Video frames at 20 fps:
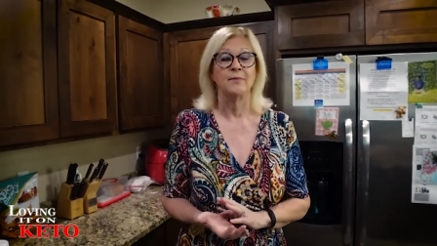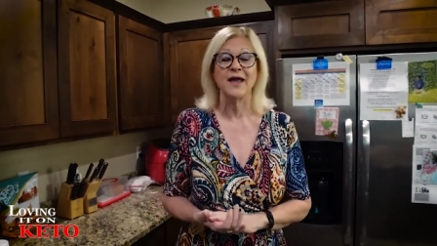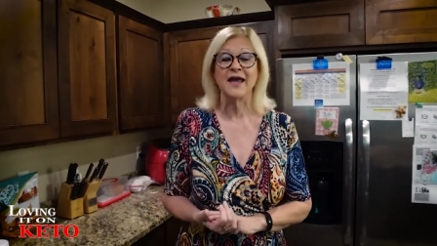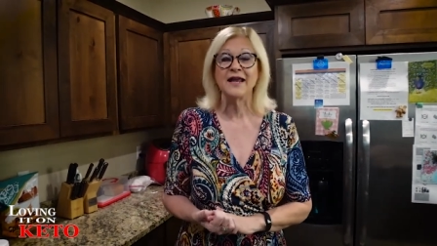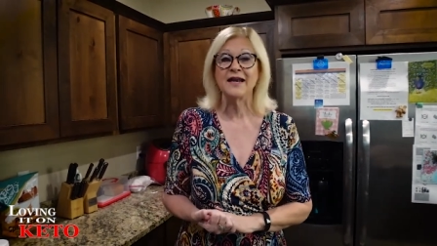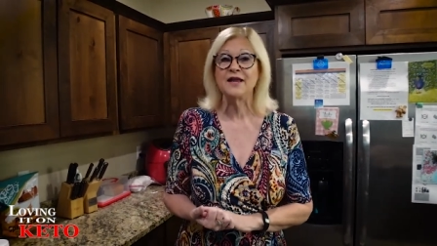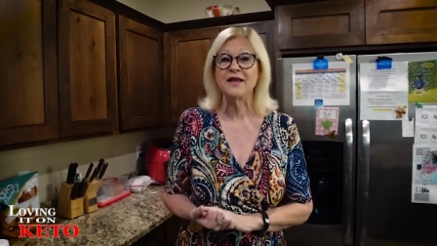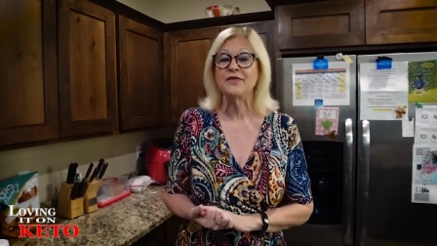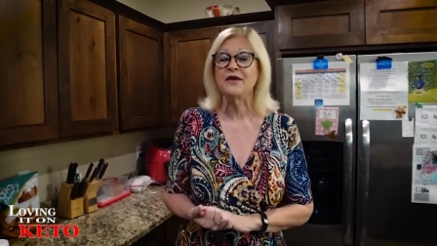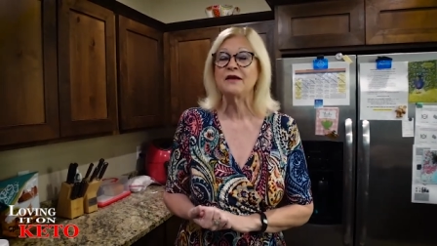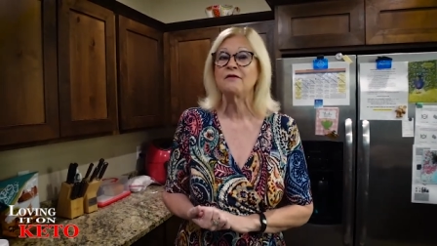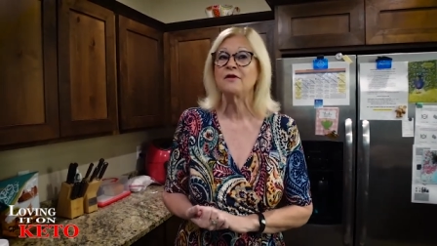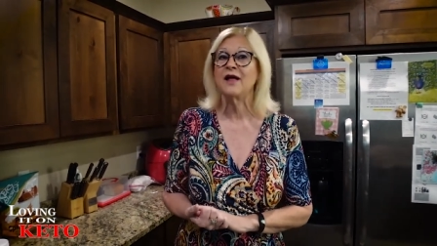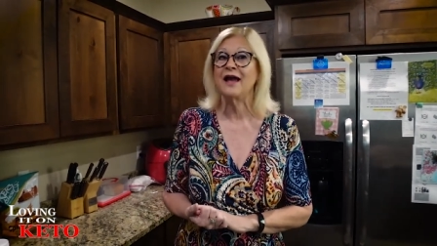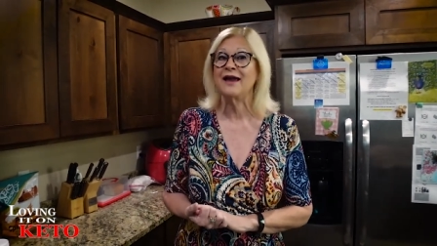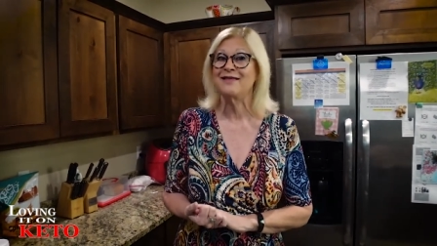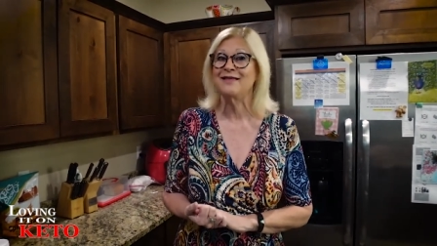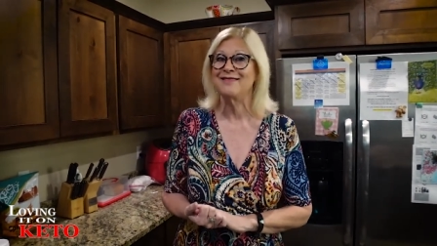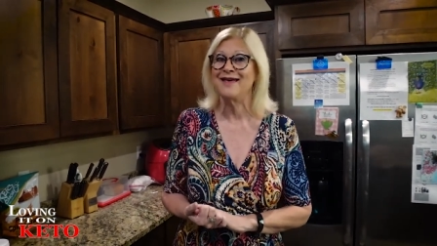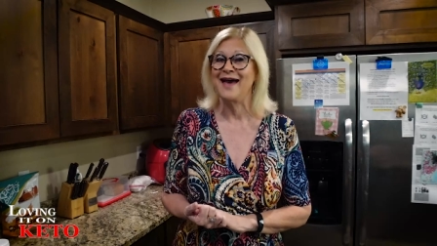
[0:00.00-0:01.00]
anything
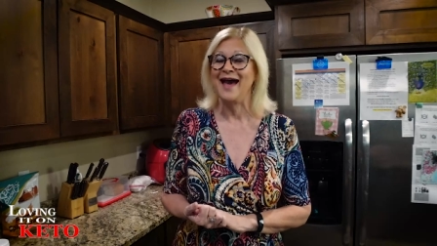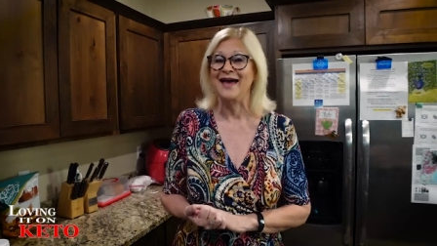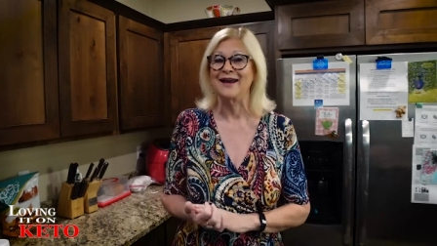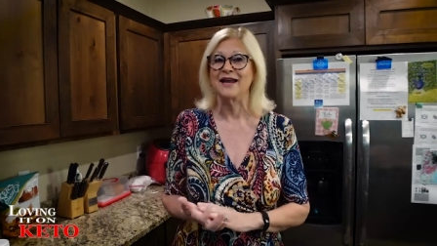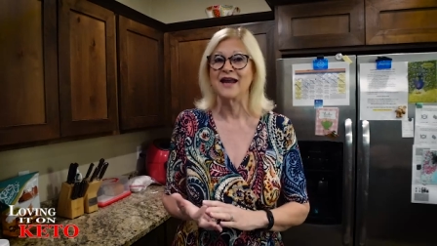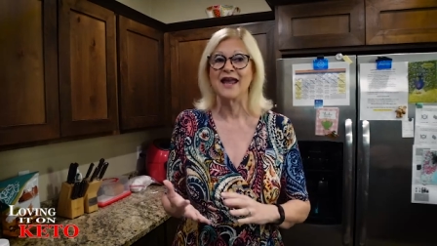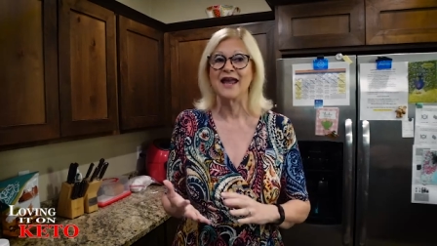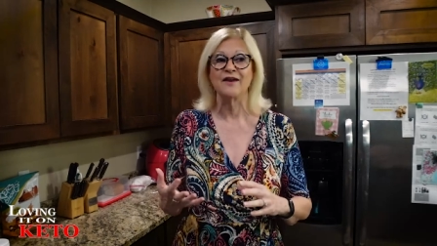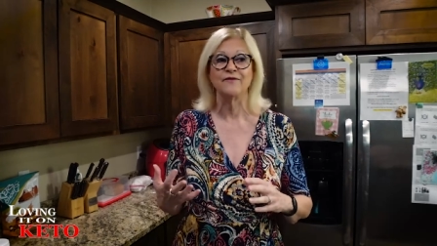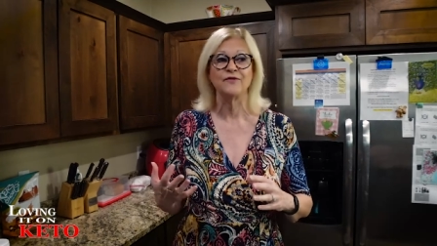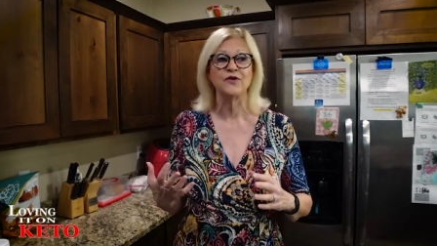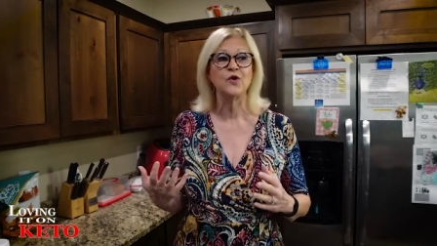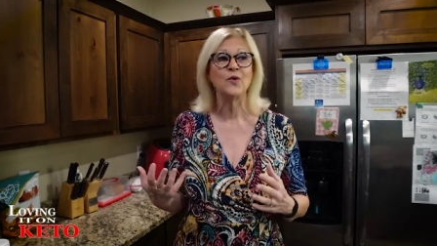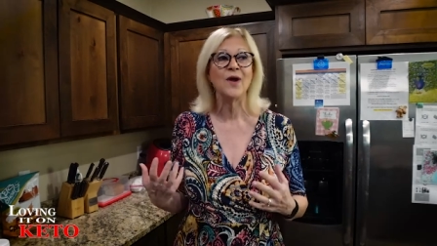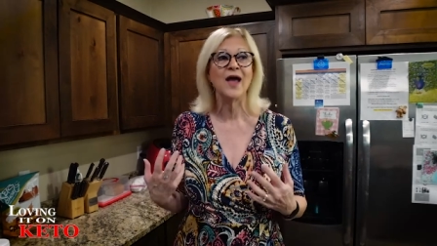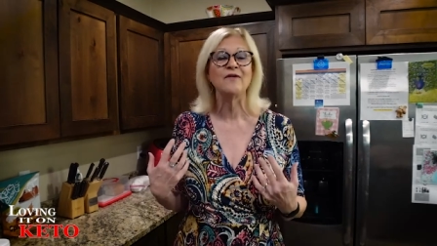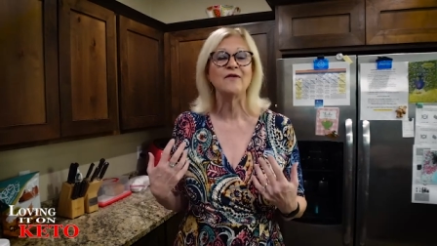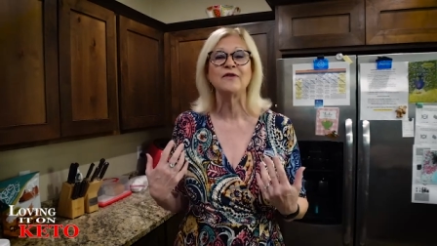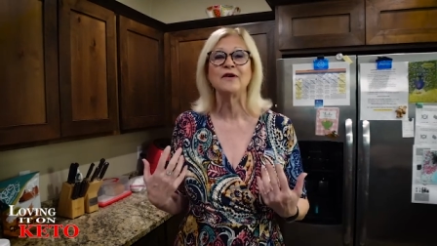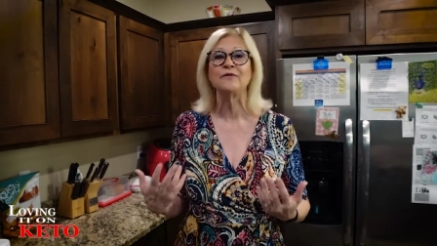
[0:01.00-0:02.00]
like that, if you
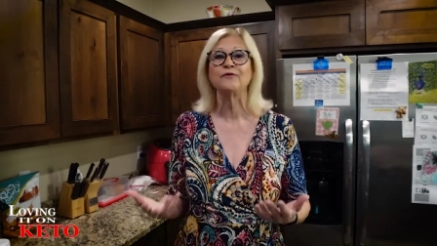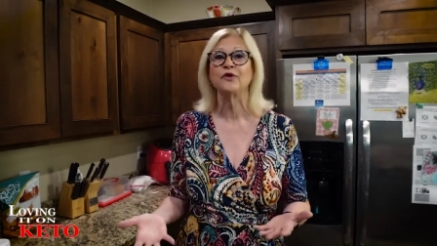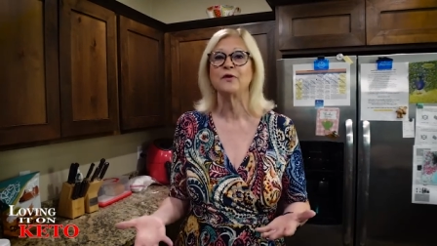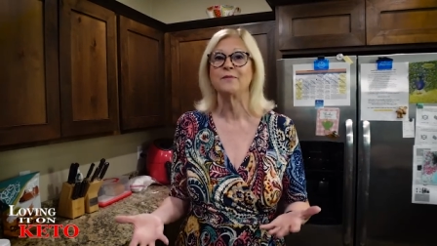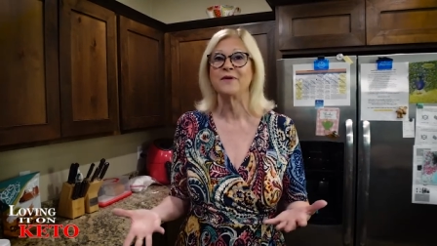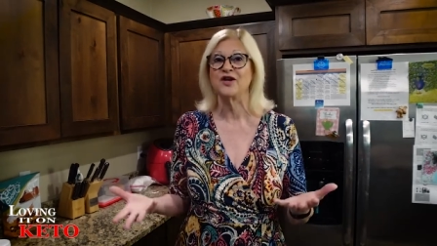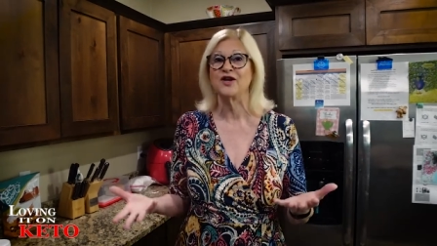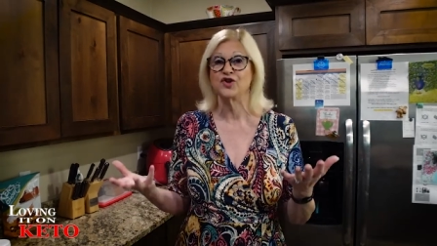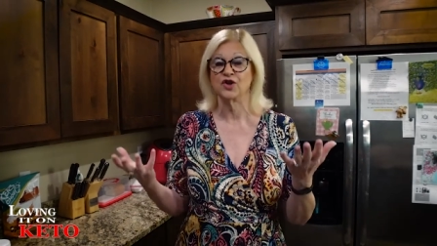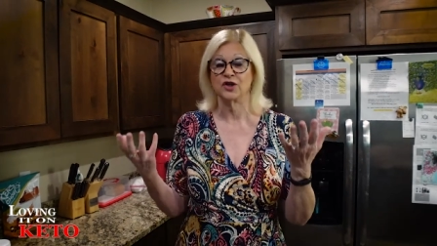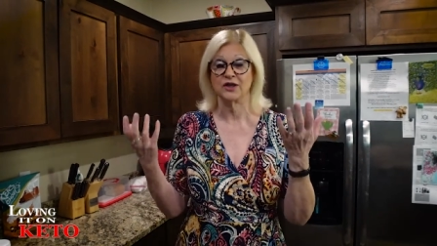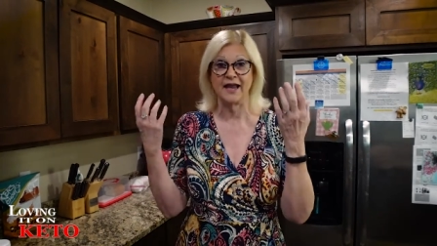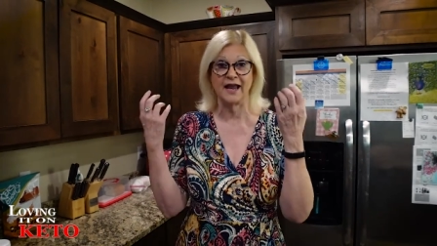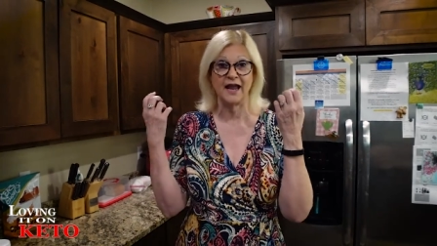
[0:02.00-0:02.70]
have inflammation,